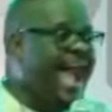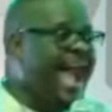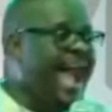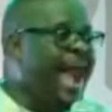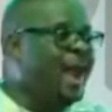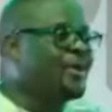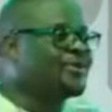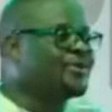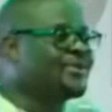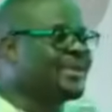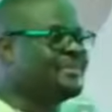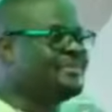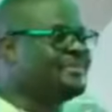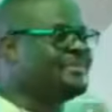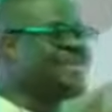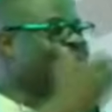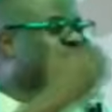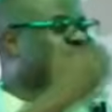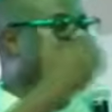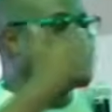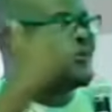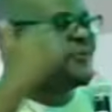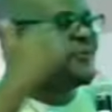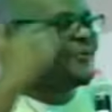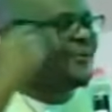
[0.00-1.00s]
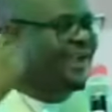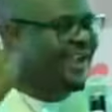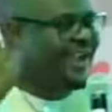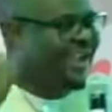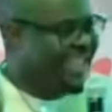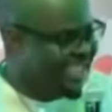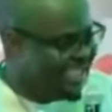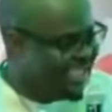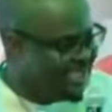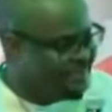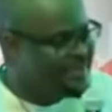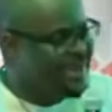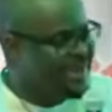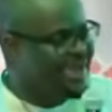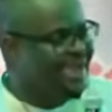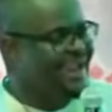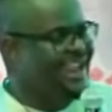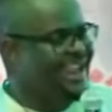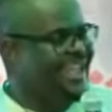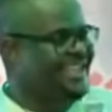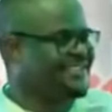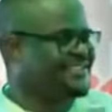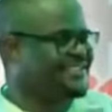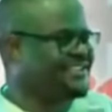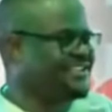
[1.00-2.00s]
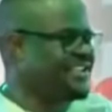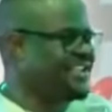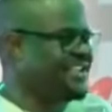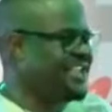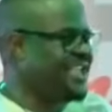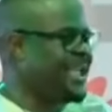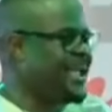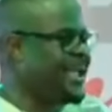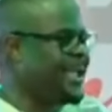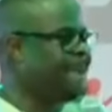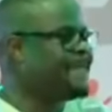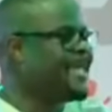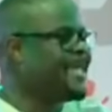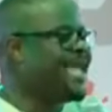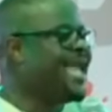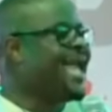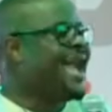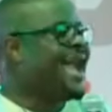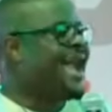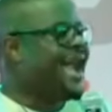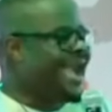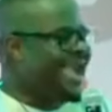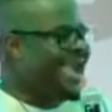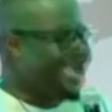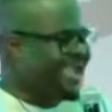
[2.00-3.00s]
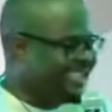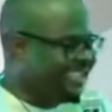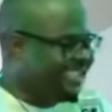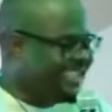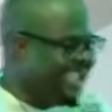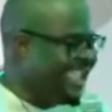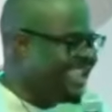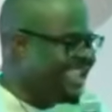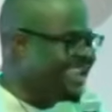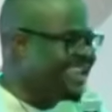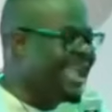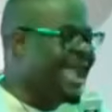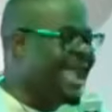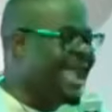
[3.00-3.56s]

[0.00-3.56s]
at Minister of Labor last year. Again, up to